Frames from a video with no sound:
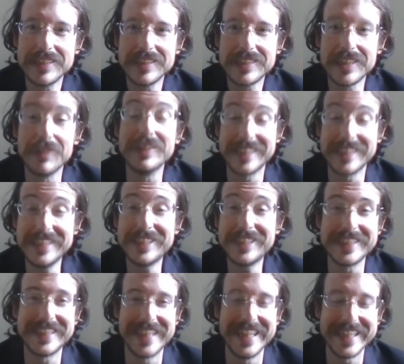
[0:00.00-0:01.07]
So it's
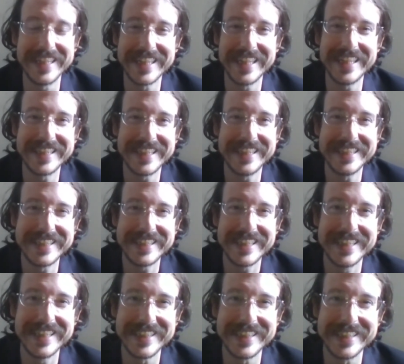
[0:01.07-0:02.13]
interesting that they're
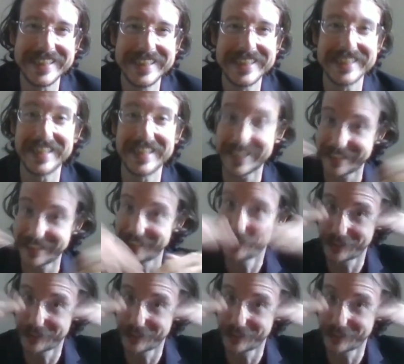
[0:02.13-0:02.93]
still like